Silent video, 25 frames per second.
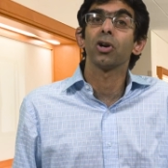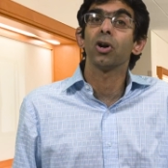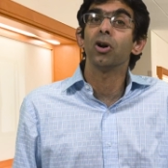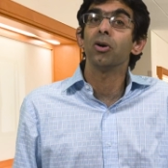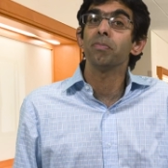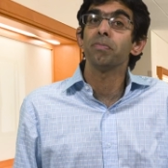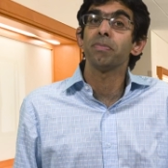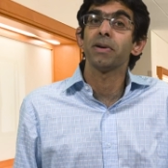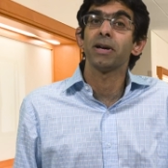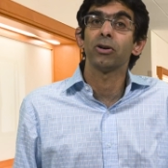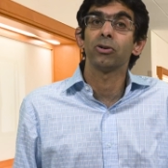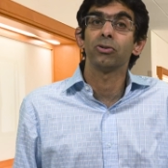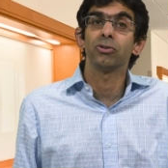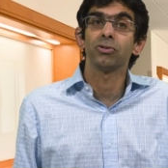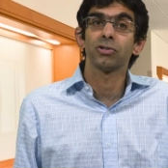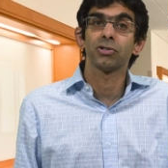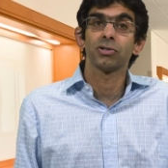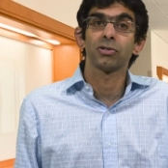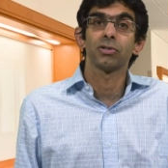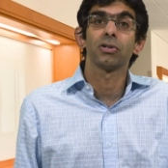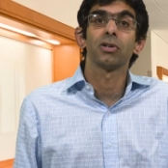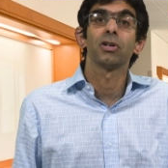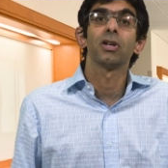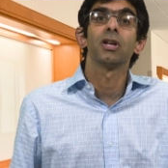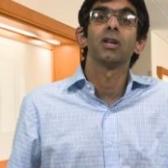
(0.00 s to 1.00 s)

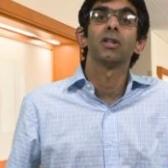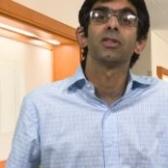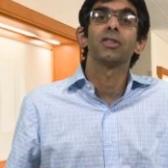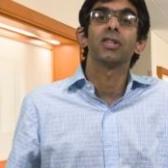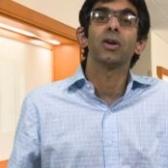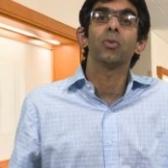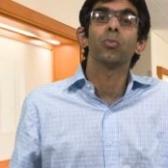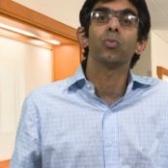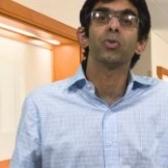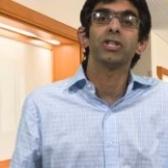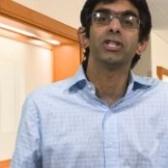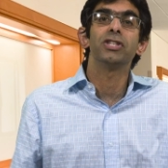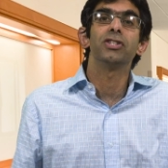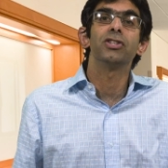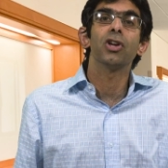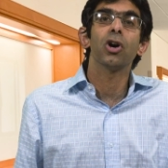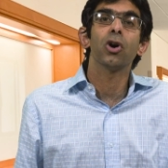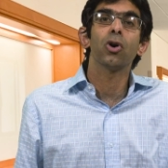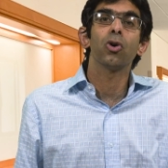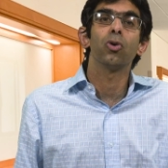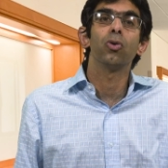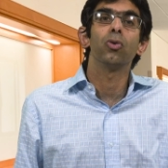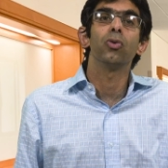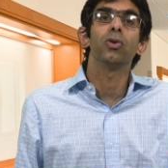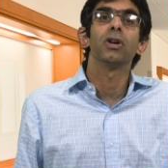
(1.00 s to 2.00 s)
compounds, then we
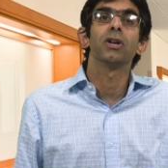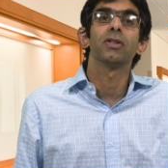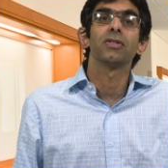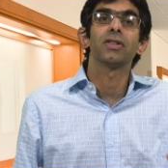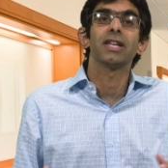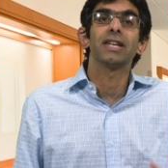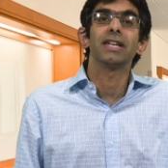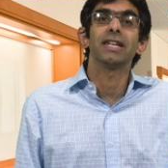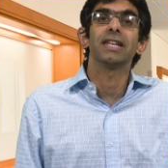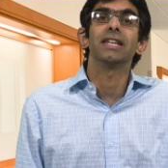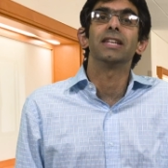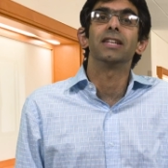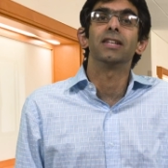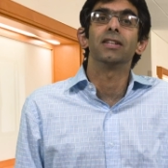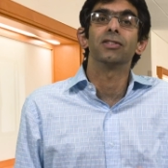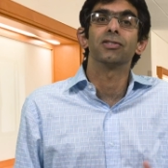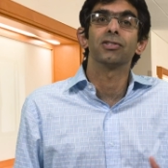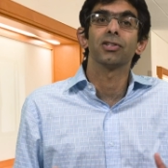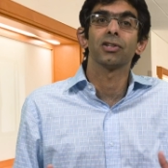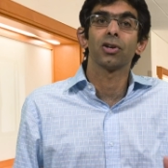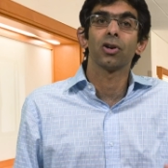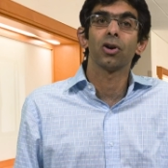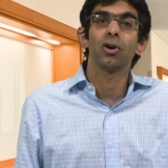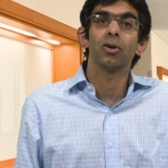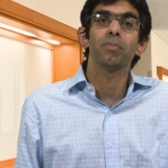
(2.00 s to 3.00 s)
know that it is
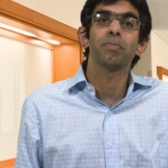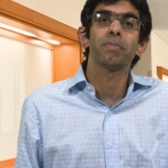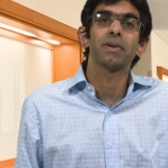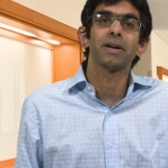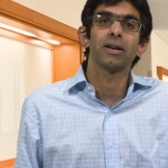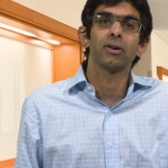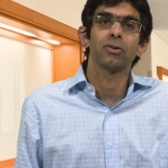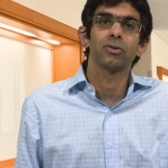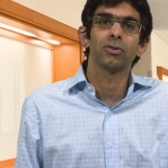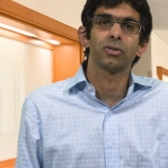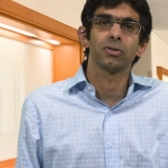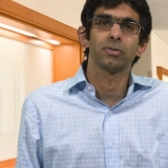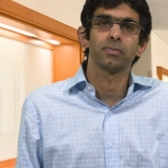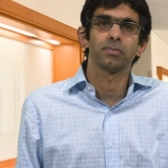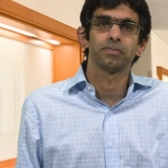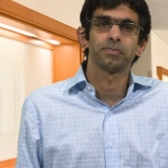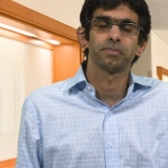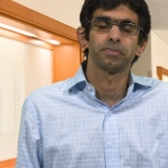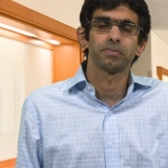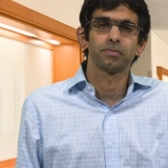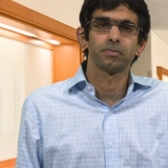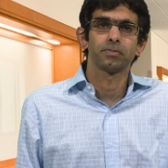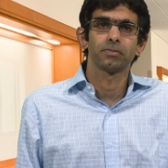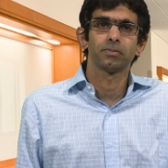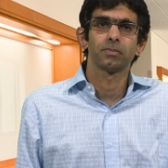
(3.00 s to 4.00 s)
a compound.
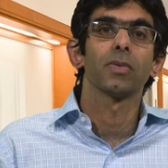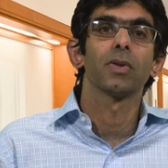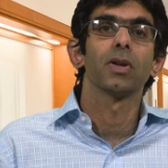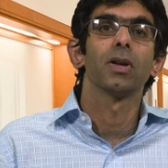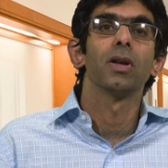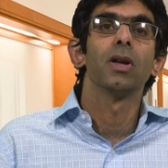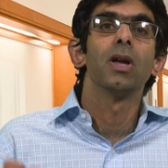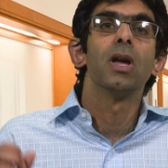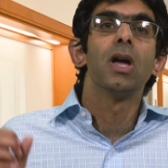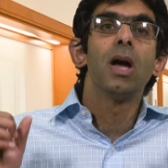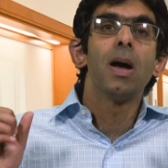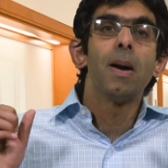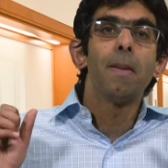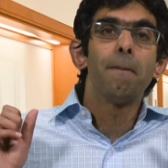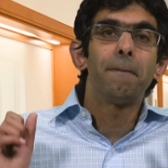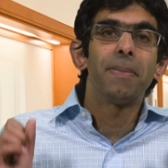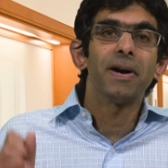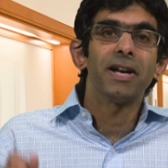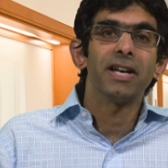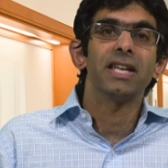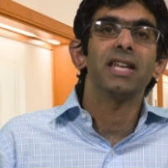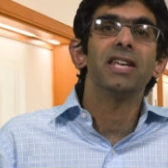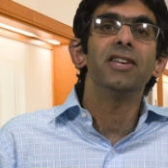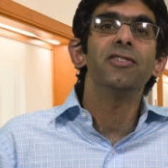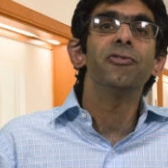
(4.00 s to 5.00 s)

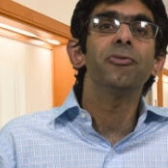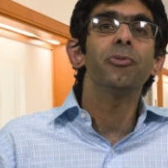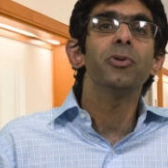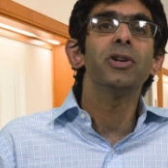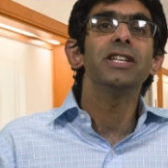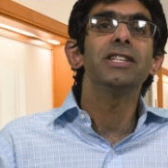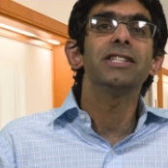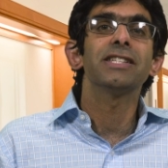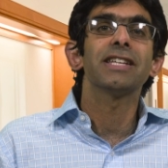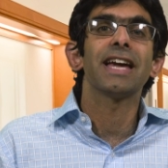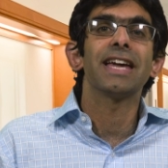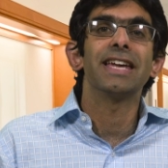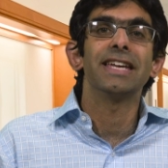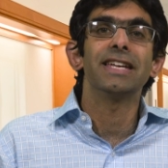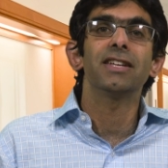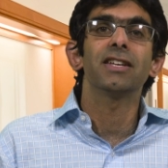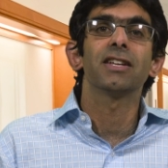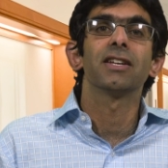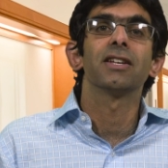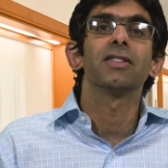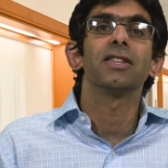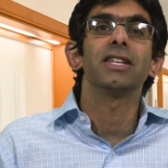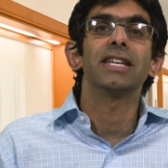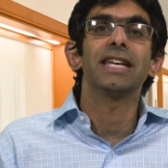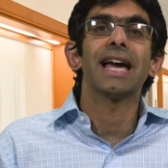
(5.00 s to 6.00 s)
But if we
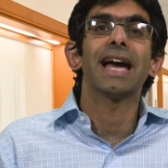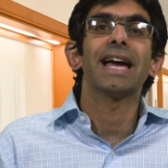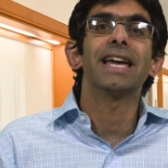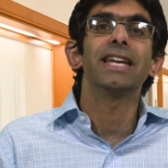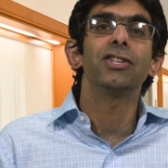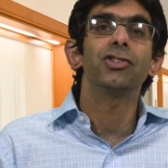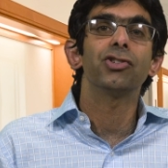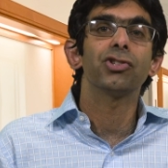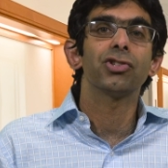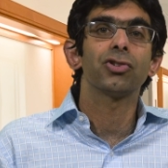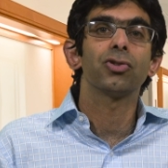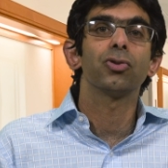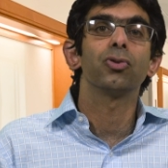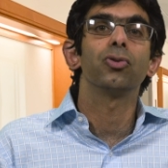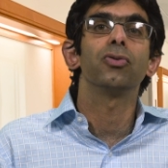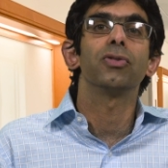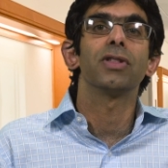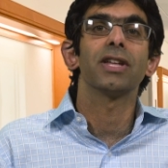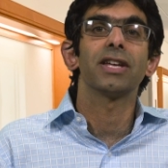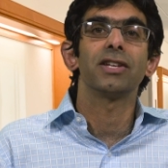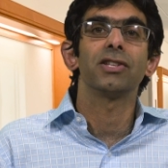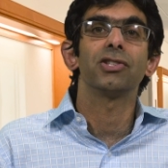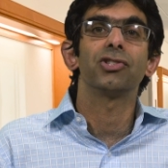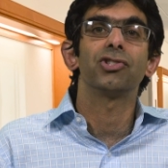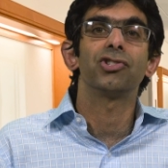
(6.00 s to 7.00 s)
take the H2
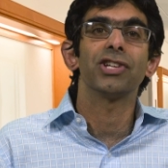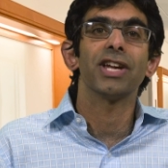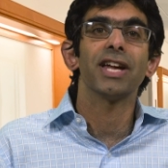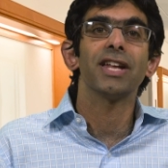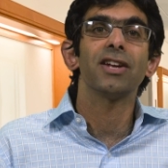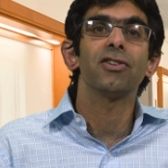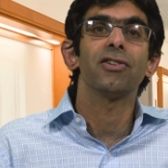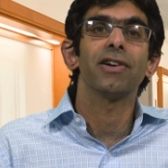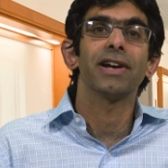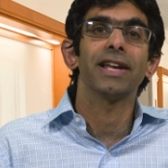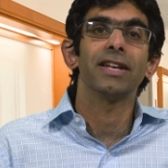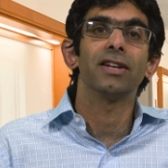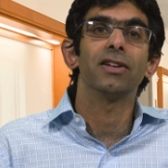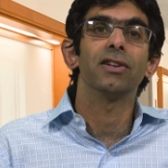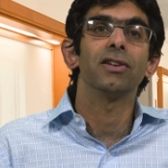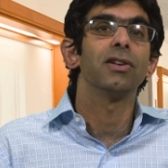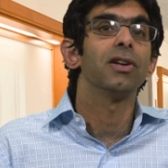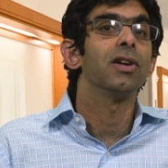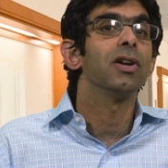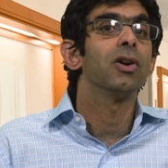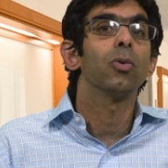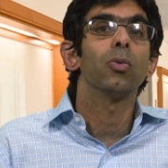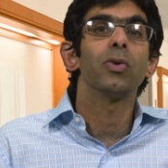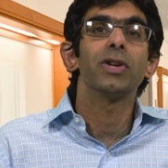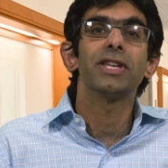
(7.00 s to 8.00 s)
that is generated,
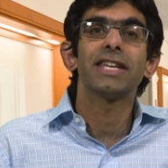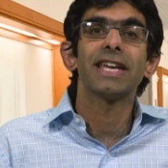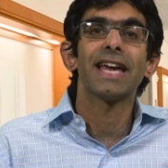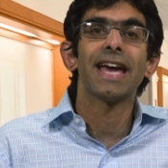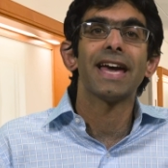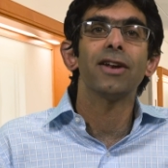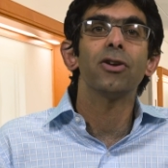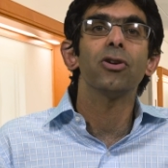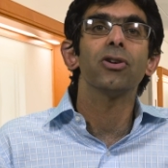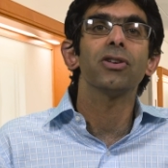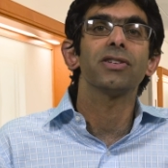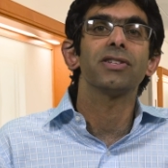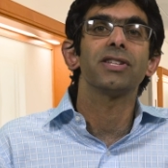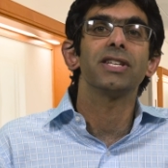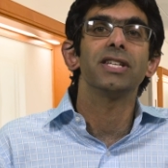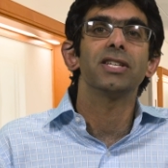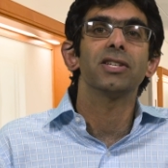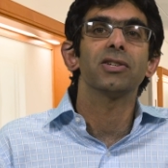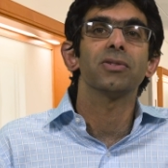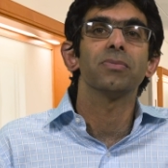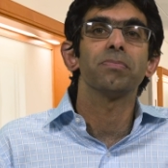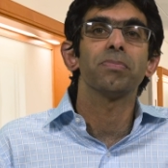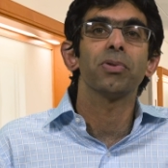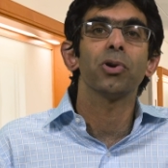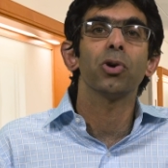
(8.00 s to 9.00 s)
we cannot
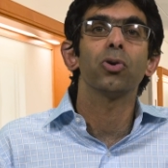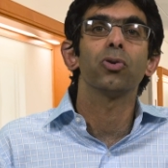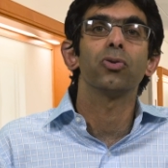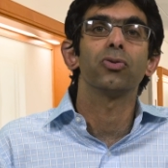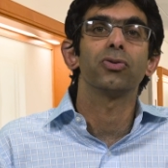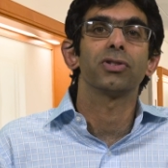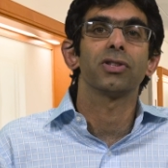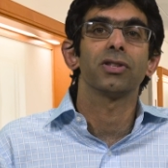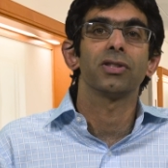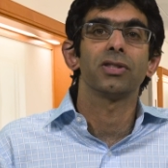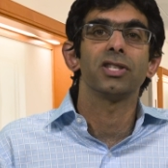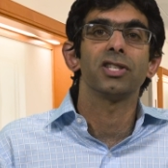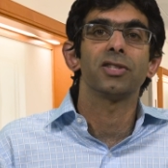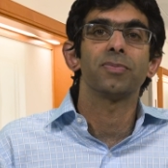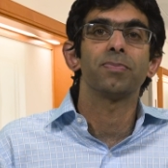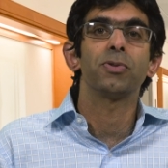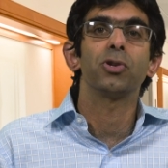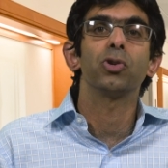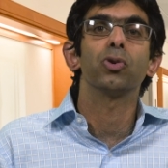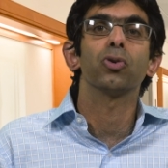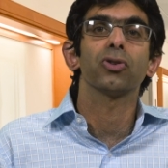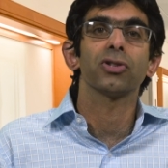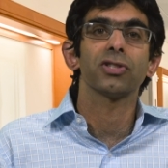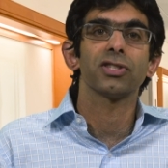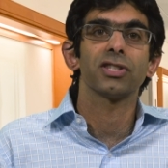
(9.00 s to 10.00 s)
decompose this
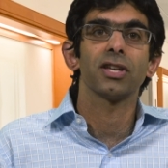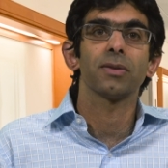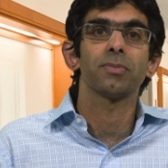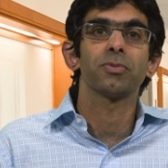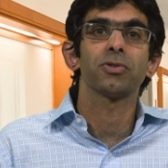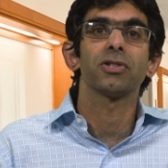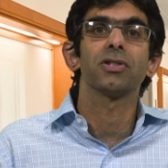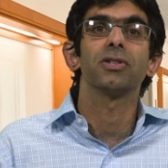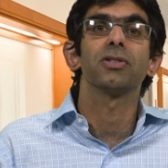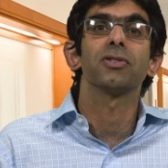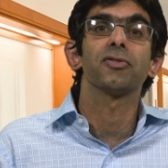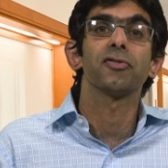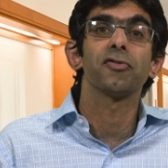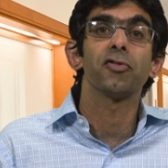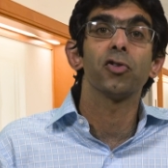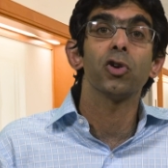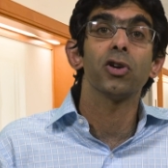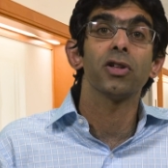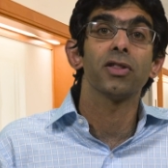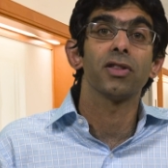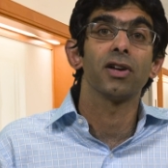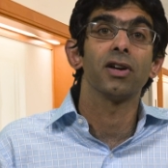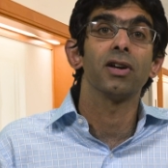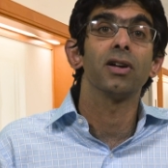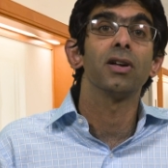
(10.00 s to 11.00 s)
pure substance
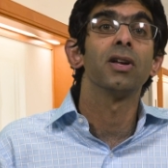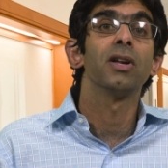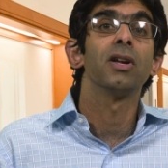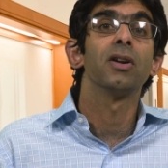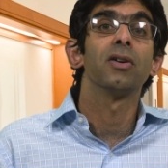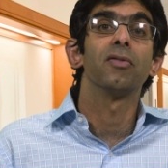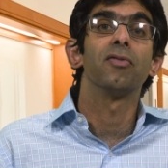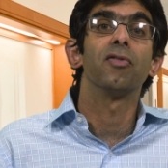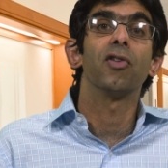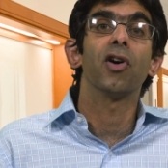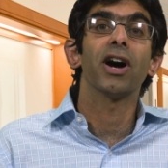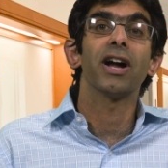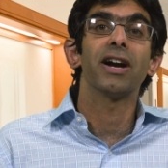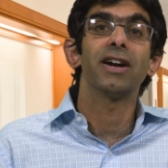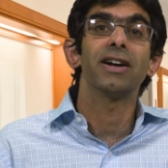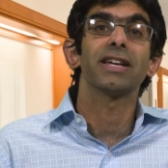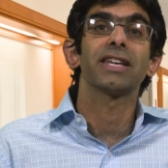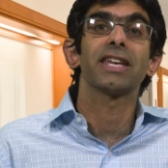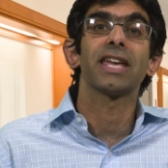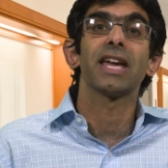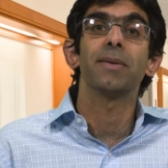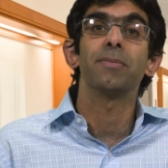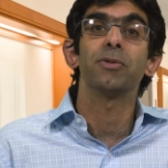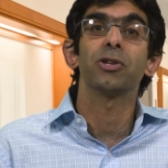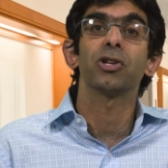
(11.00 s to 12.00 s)
further via a
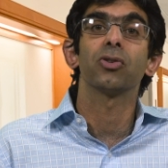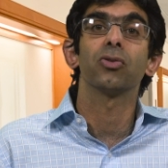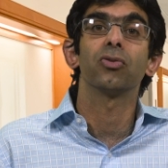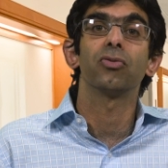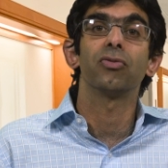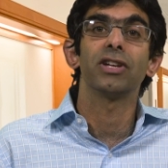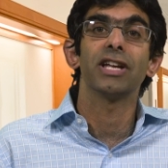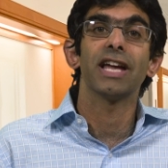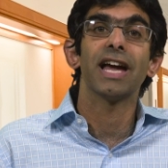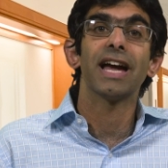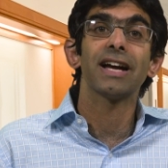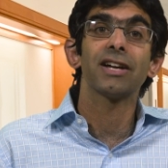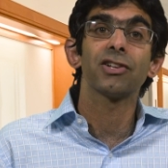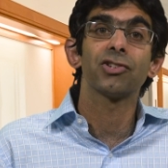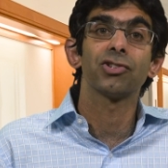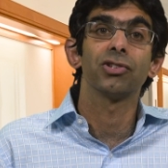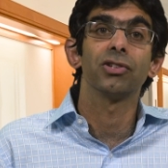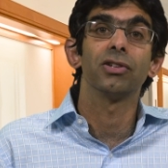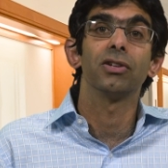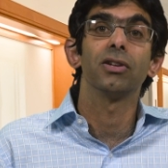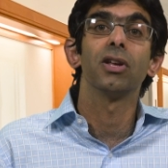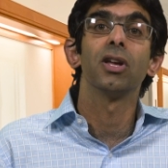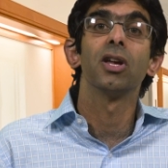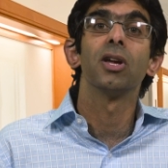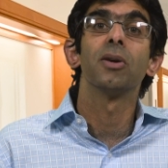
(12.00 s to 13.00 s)
chemical
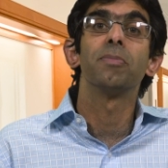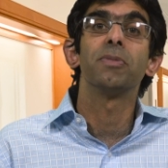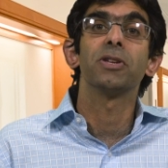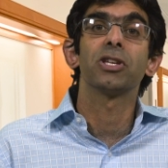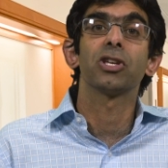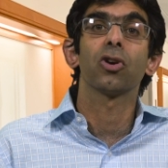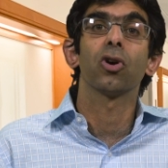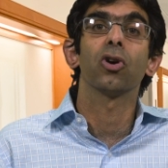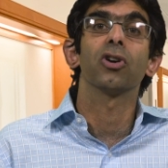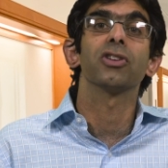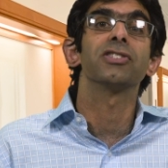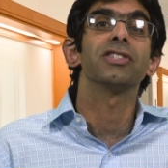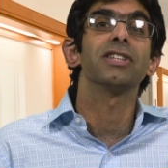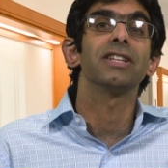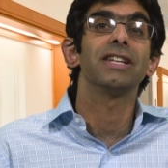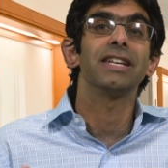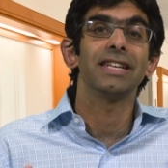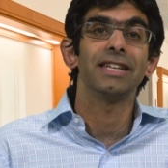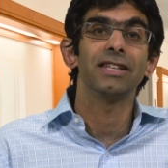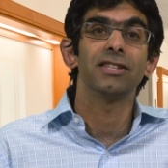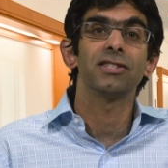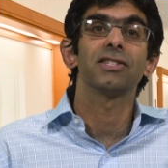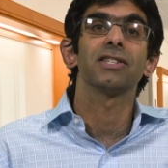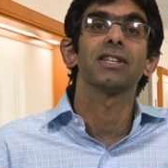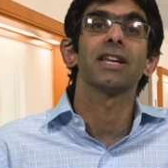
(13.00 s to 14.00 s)
reaction because it
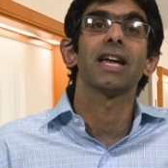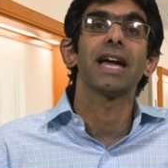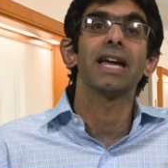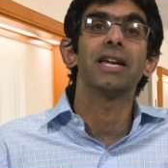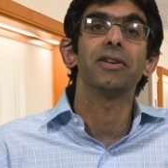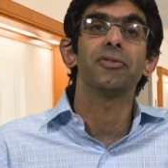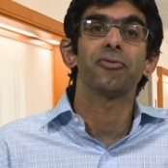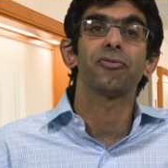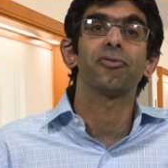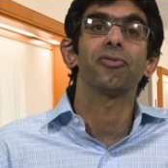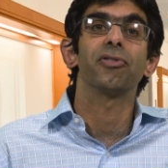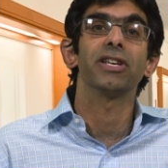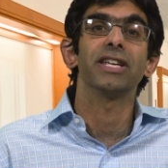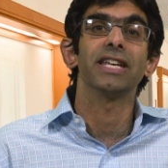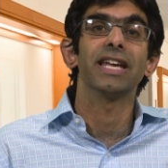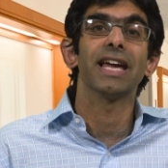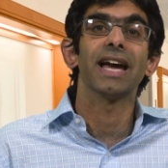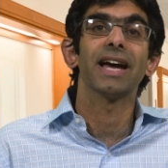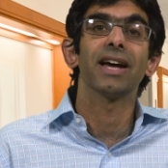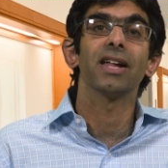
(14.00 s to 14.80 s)
is a free